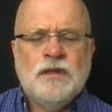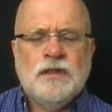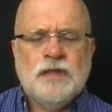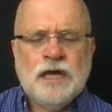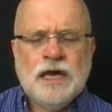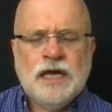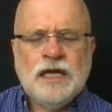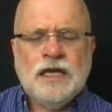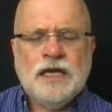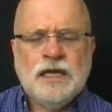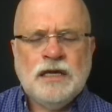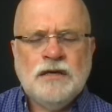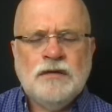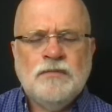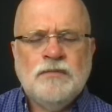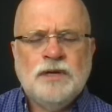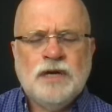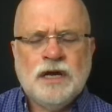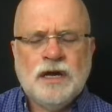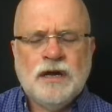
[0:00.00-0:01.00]
Thy
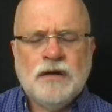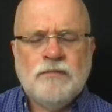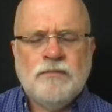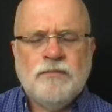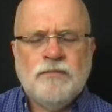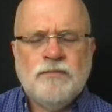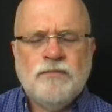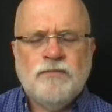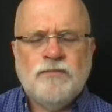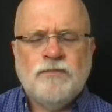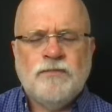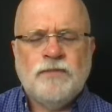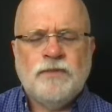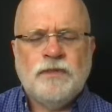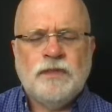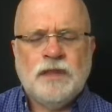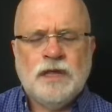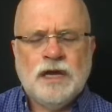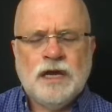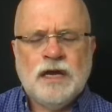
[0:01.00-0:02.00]
kingdom come,
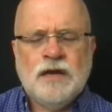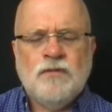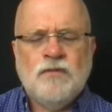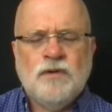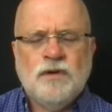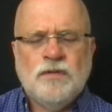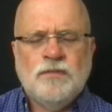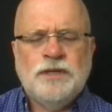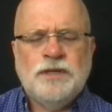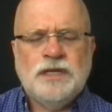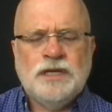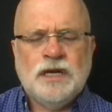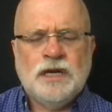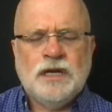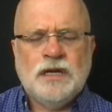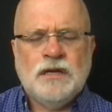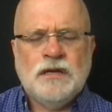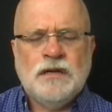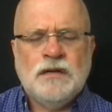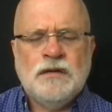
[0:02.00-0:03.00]
thy will be
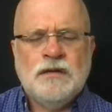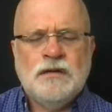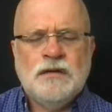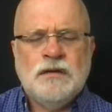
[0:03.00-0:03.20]
done,